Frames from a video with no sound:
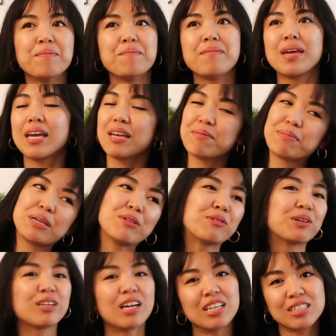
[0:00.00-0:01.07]
Maybe
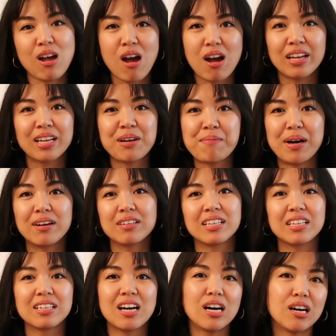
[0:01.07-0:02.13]
we're not talking about it
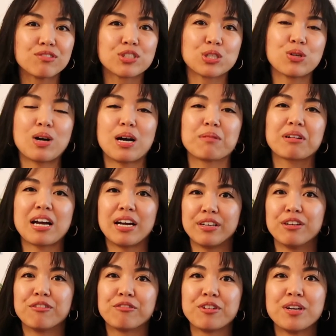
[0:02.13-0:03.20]
enough, so I'm kind
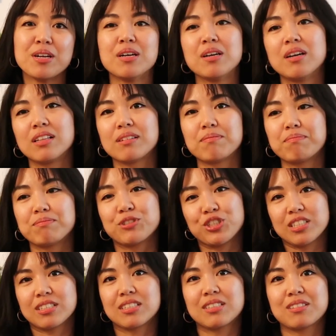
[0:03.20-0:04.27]
of
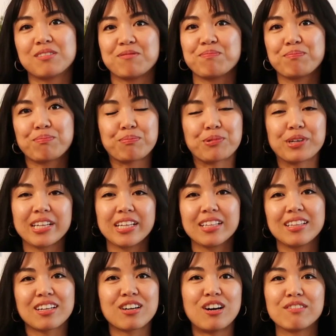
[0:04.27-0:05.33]
just bringing
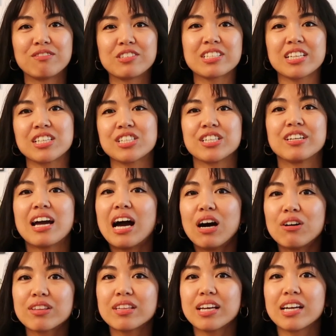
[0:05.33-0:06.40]
the conversation
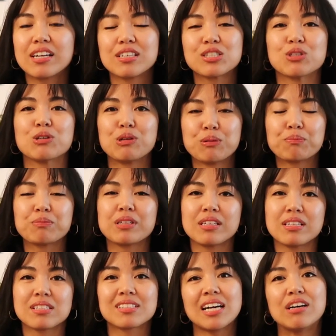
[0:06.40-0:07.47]
out there, so
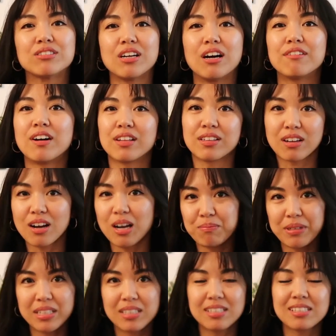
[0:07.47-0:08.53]
please sound off on the
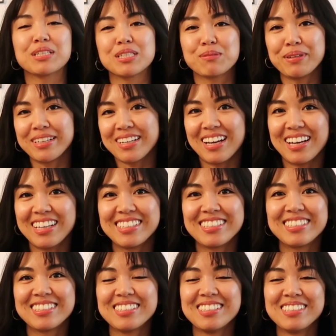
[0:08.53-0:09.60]
comments. Please be
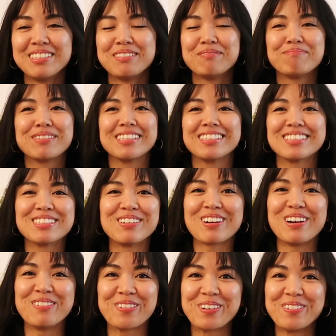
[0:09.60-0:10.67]
nice. Please don't
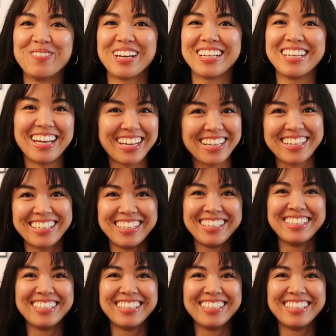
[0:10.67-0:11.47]
come for my neck.